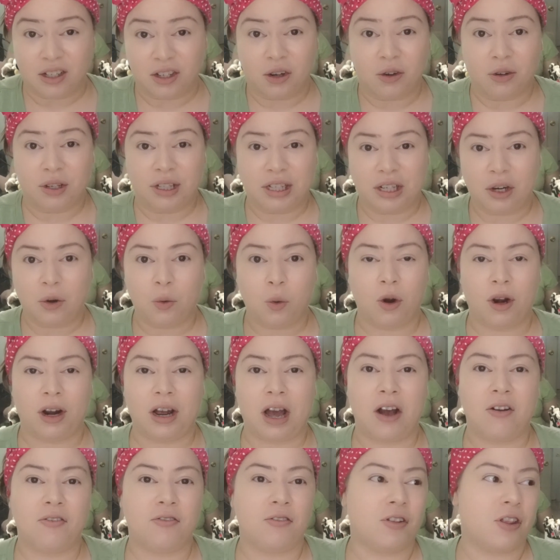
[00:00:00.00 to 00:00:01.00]
You know, it didn't work
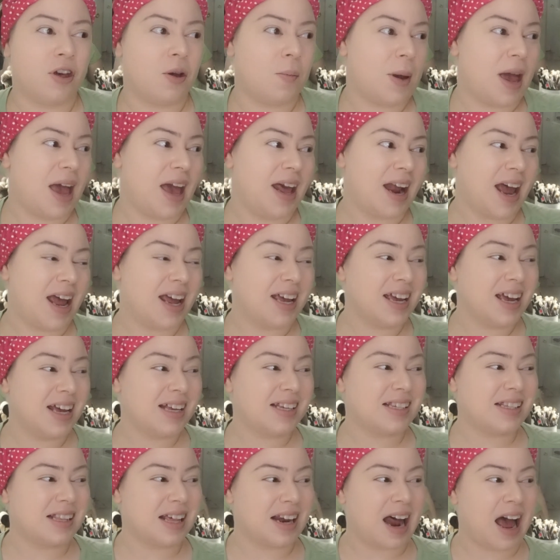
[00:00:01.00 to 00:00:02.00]
out for them, and I
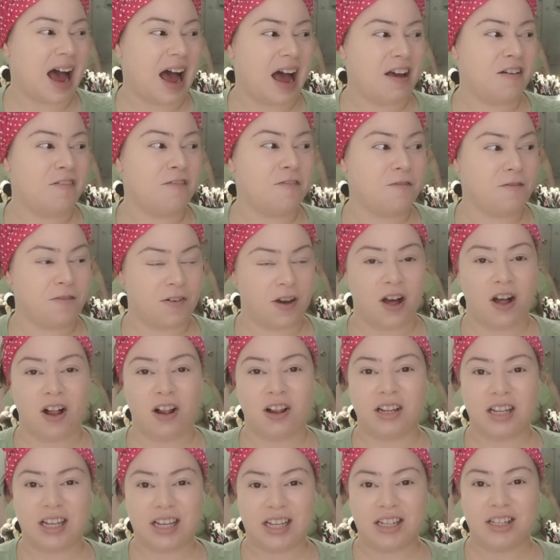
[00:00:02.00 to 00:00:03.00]
guess that I
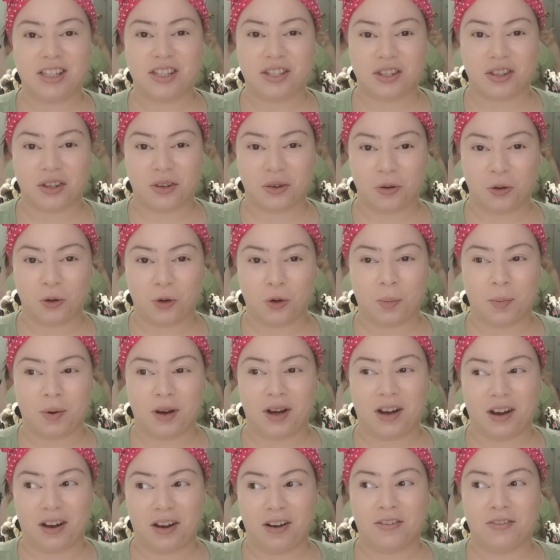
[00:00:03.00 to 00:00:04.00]
fell into the group
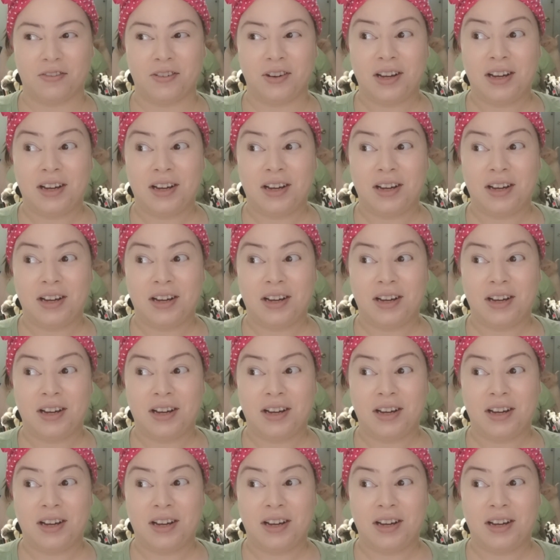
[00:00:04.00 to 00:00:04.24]
of